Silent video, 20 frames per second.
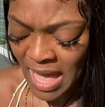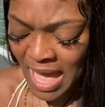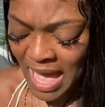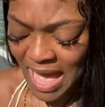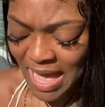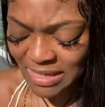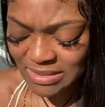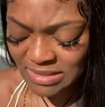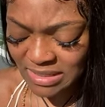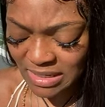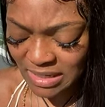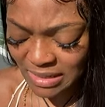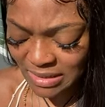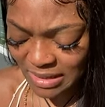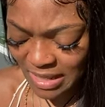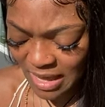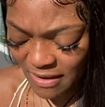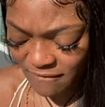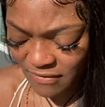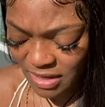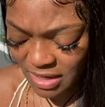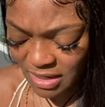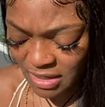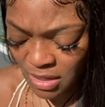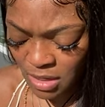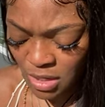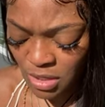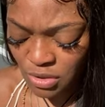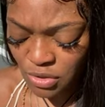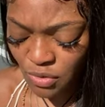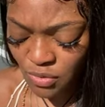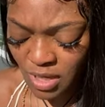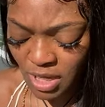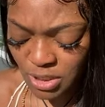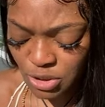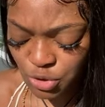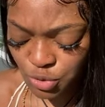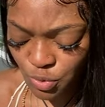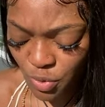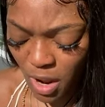As an 11, you can
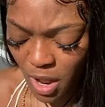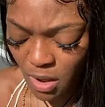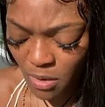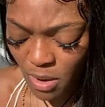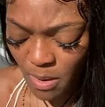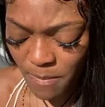draw